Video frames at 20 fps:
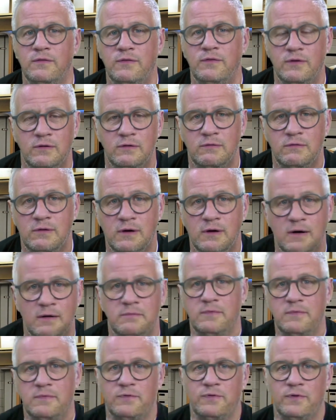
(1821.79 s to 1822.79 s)

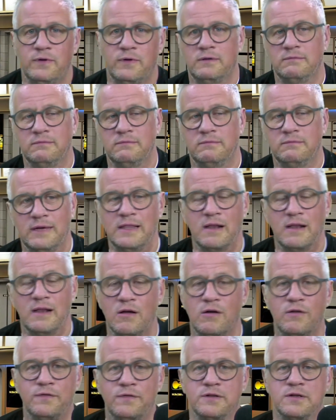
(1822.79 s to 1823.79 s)
in the
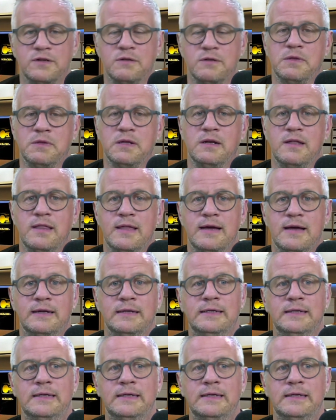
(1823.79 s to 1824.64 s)
loft or something like that